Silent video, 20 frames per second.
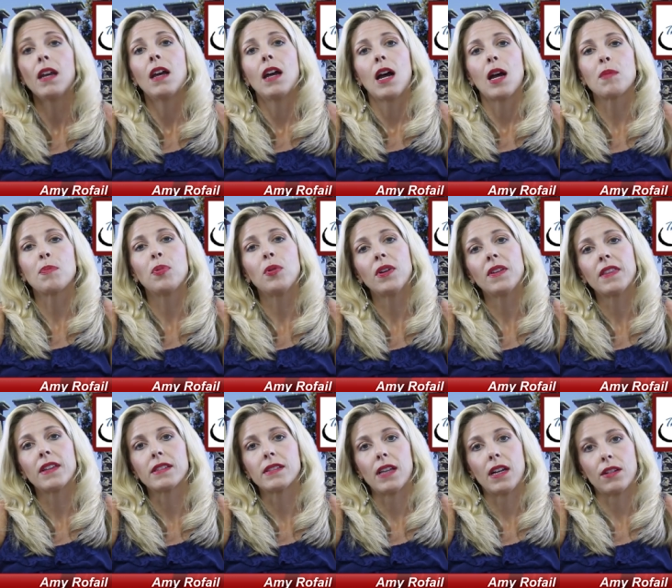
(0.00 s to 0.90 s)
I point
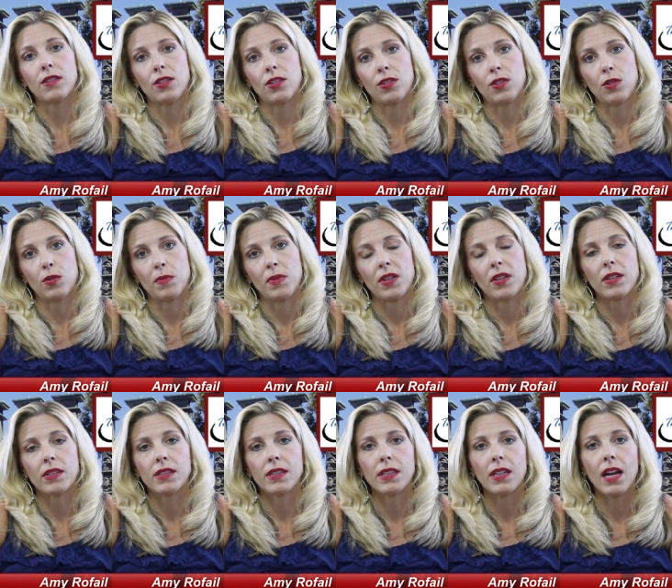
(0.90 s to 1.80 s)
this out to you
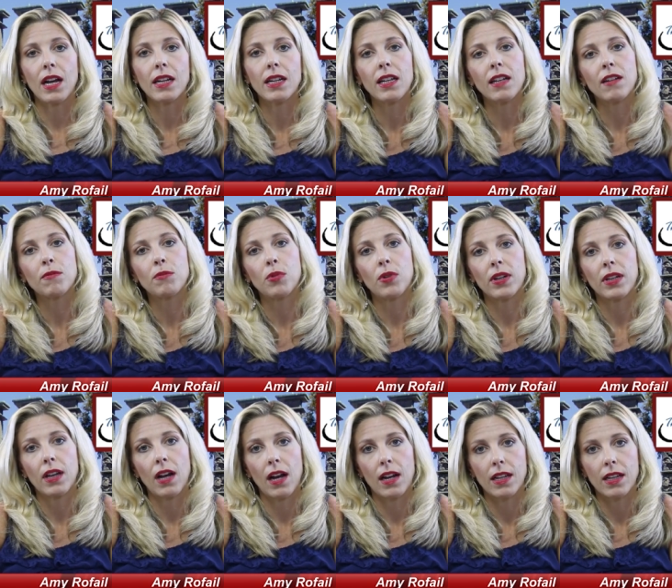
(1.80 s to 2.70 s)
because the idea of
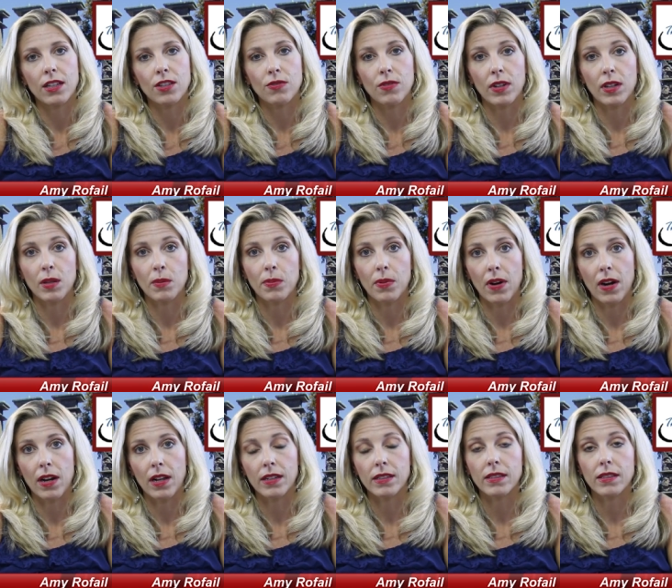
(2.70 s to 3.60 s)
boycotting Israeli
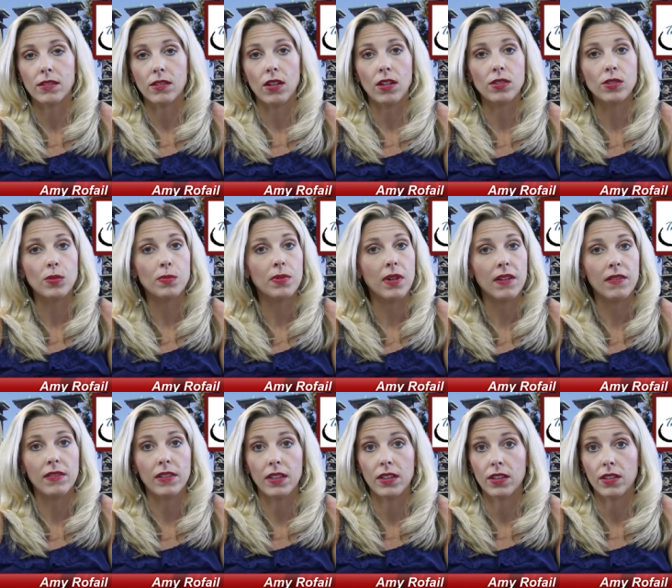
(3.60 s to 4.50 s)
products is also
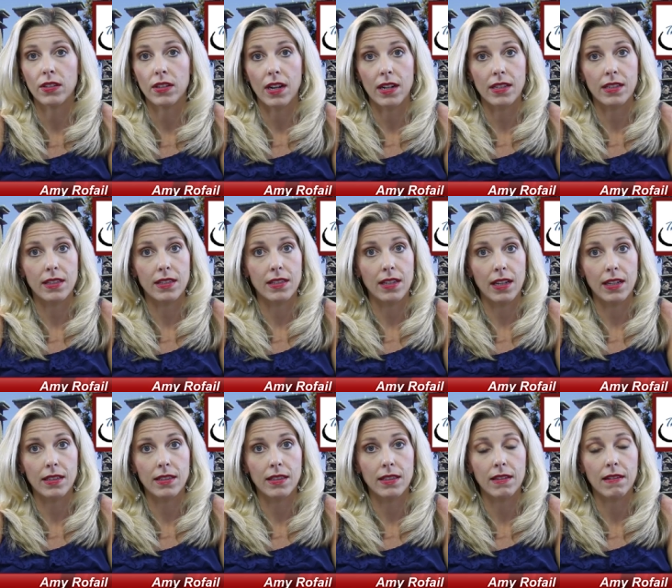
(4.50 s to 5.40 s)
prevalent in the United
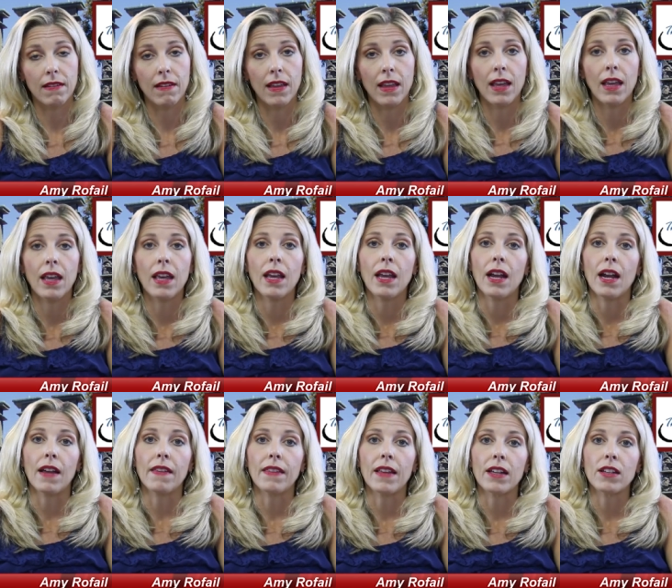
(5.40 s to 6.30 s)
States,
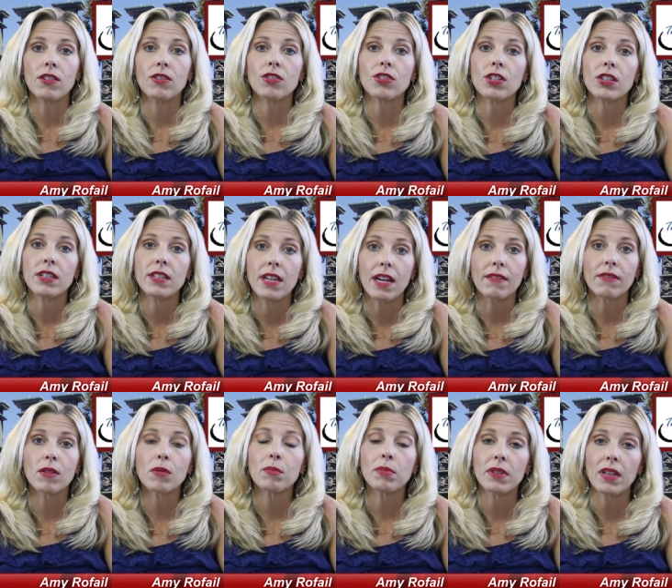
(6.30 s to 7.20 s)
and that you should
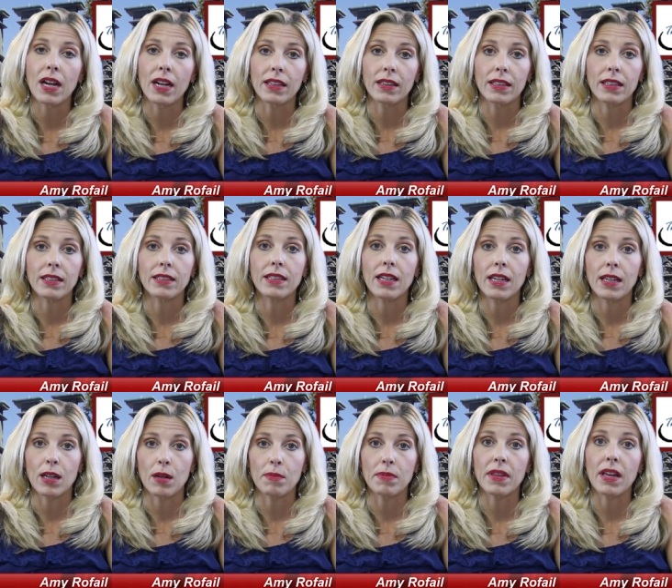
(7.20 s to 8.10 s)
never blindly
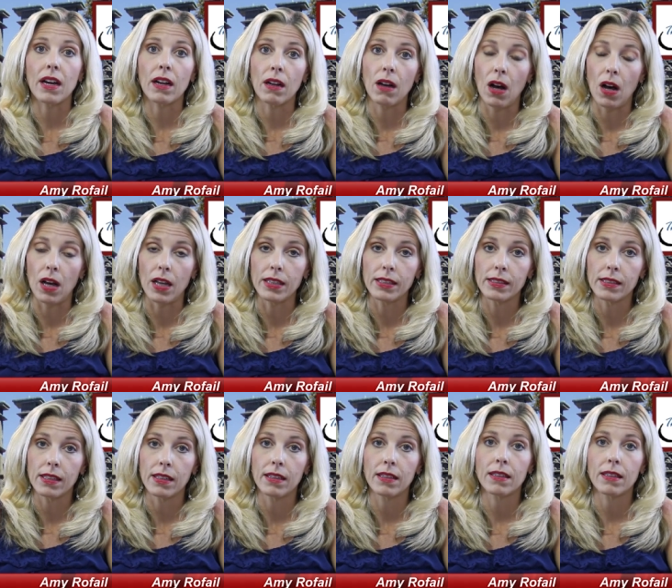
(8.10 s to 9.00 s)
take up that cause.